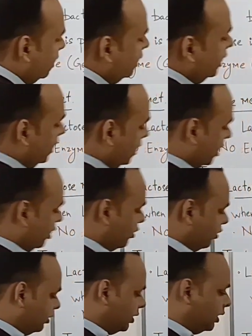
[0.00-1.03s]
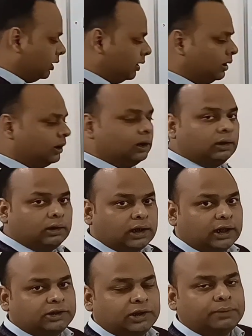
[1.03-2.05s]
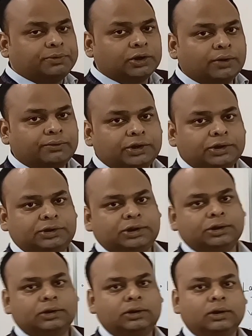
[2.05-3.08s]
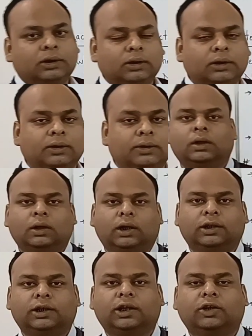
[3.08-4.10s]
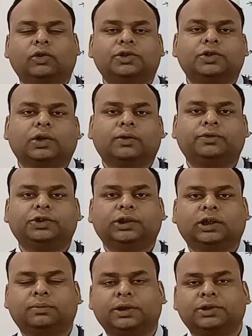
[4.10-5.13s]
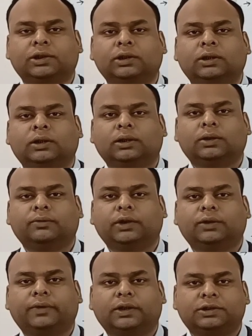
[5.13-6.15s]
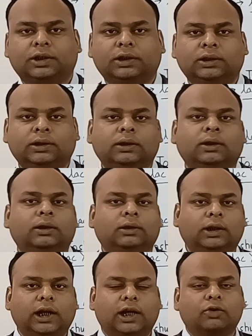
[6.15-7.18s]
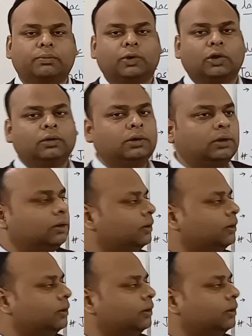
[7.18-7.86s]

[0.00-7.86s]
that controls the transcription of these genes. Under regulation of gene expression, we will first study the lac operon.